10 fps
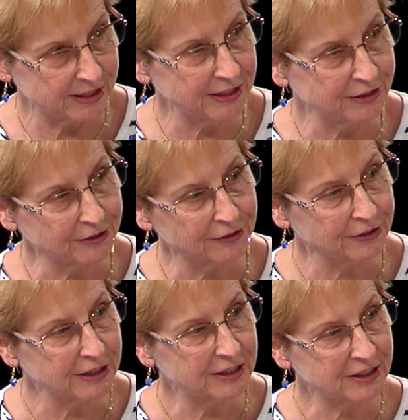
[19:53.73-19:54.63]
ear
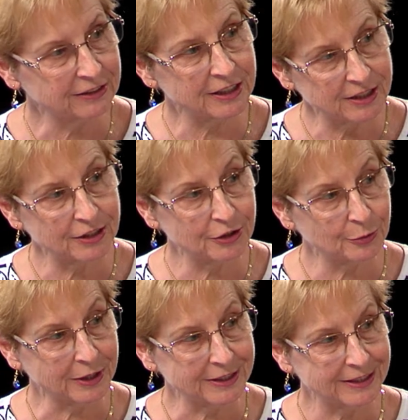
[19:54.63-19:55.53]
to listen to
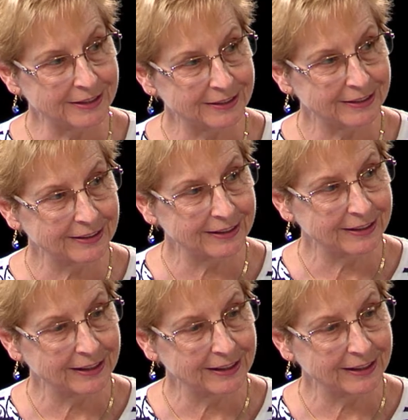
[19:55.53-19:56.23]
us. Mm -hmm.